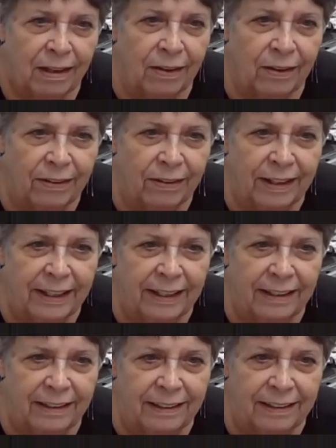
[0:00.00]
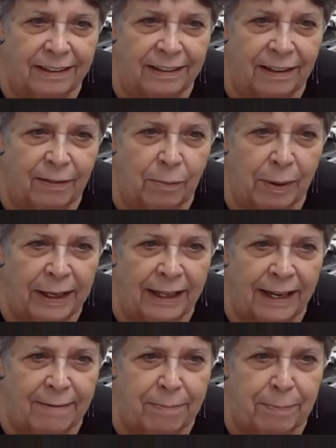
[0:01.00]
All right. Everybody
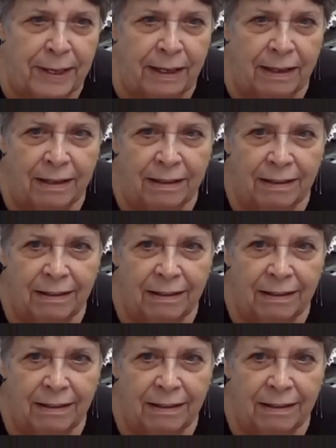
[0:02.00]
left me.